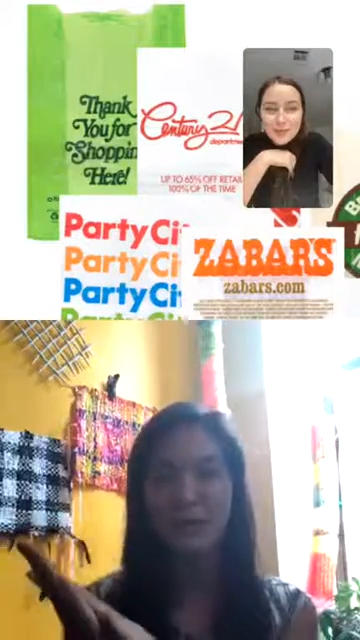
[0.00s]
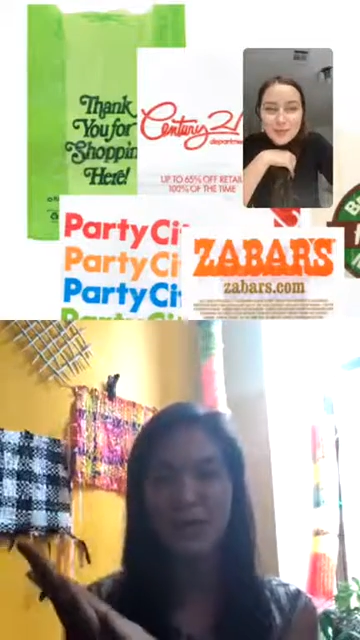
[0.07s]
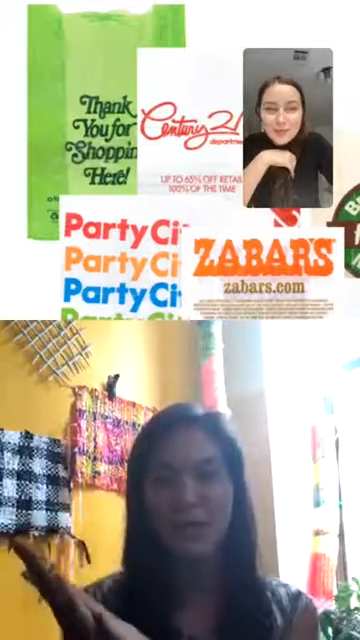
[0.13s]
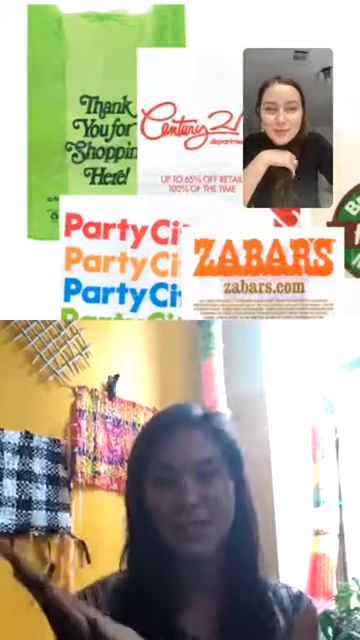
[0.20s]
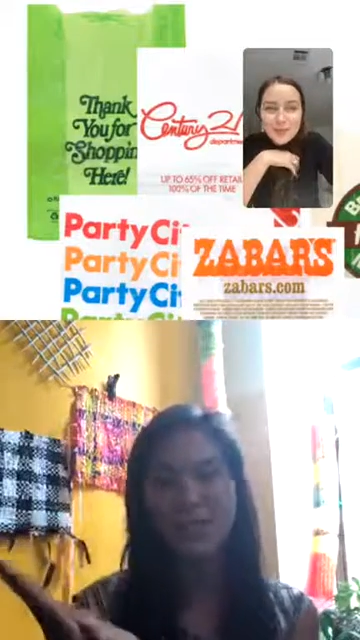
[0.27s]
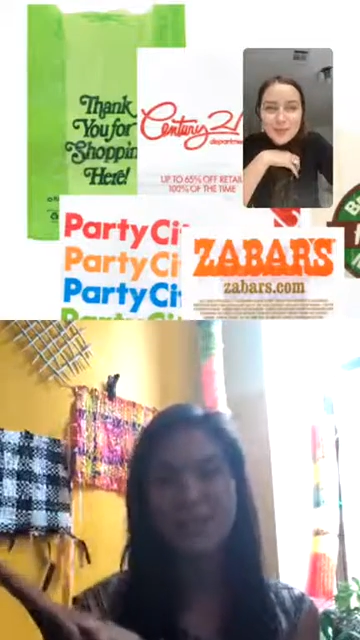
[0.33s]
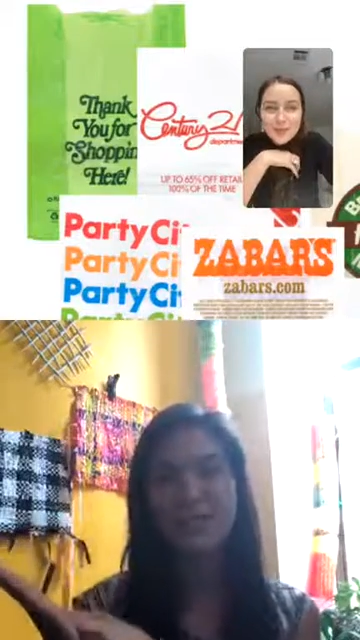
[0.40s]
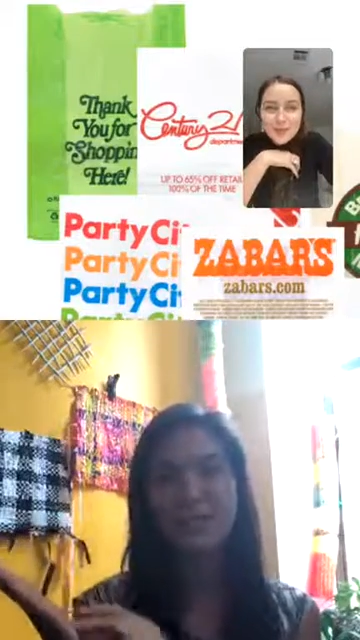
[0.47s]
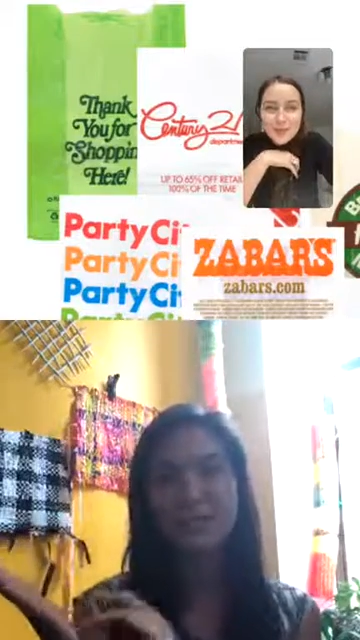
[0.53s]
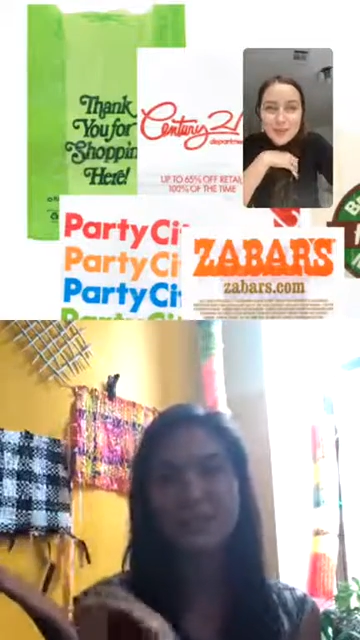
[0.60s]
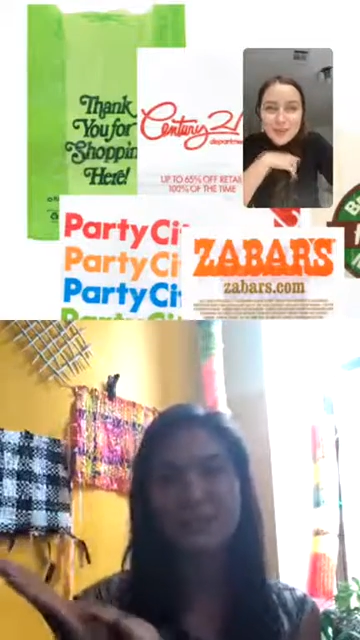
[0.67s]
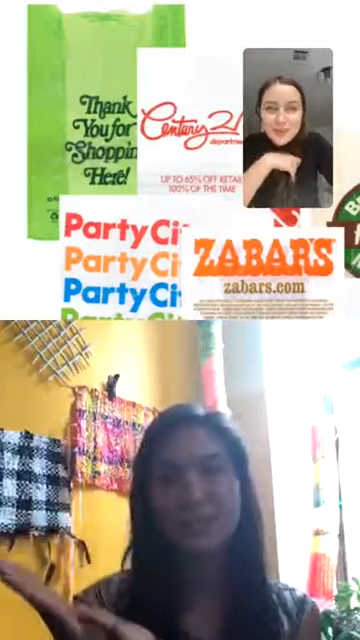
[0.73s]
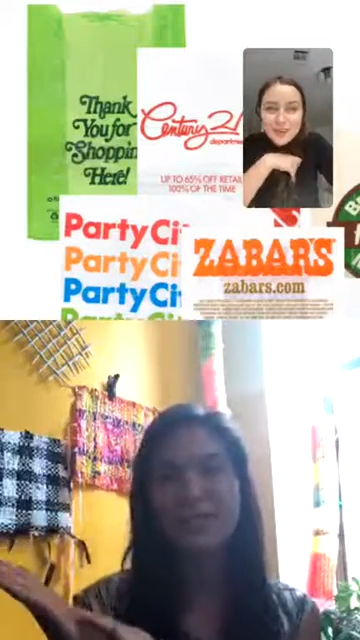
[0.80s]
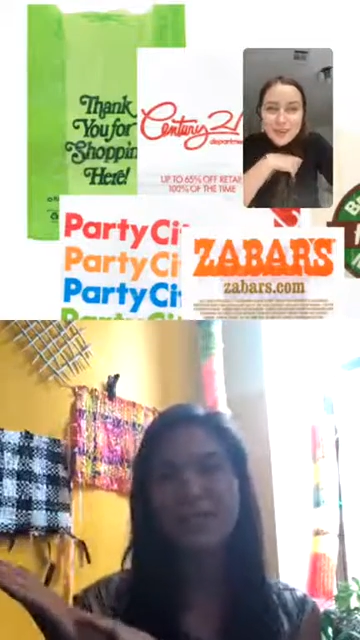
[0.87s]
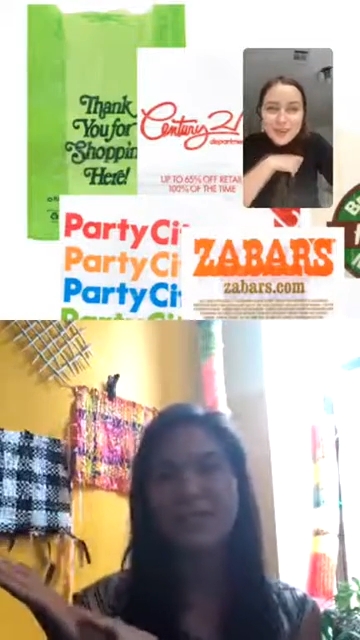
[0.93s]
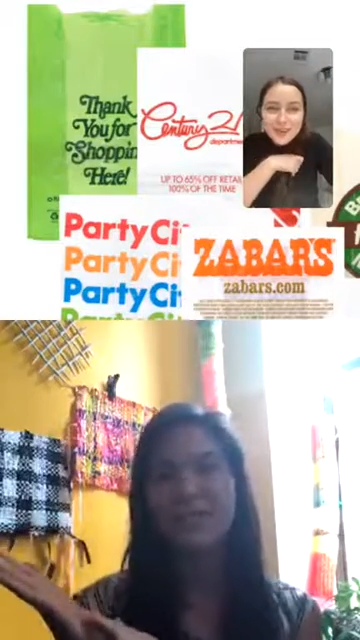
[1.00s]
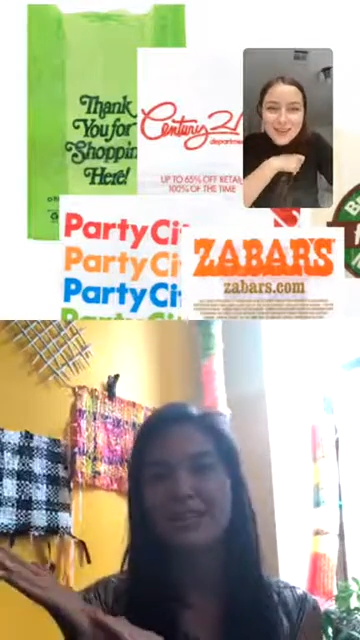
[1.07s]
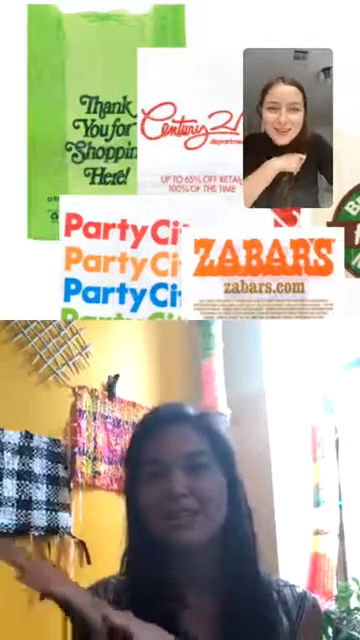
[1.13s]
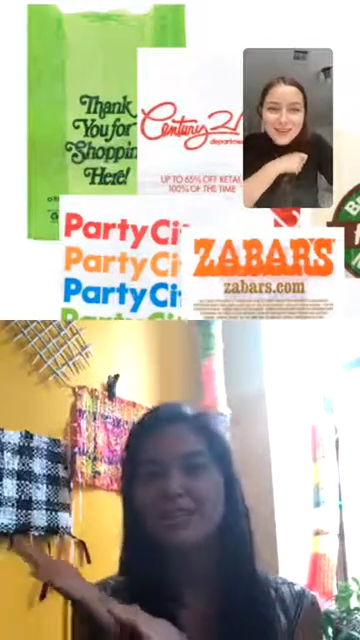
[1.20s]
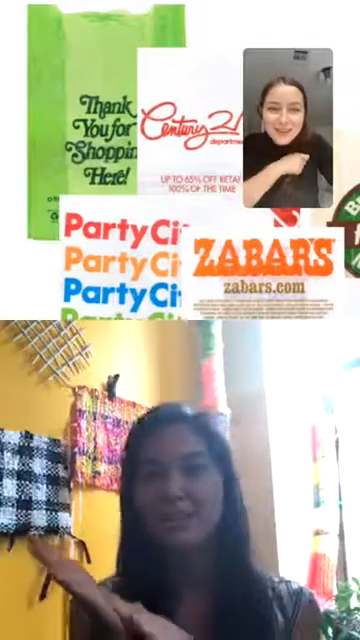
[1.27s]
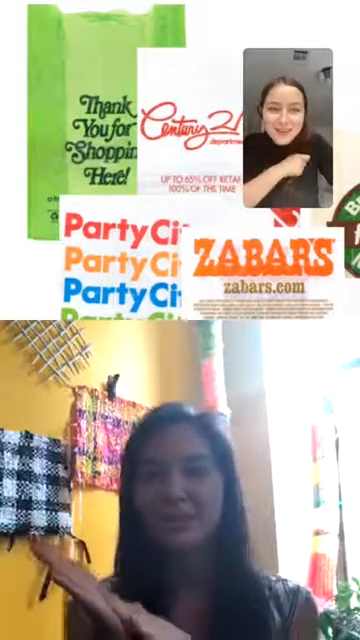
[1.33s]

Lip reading: okay, this will be good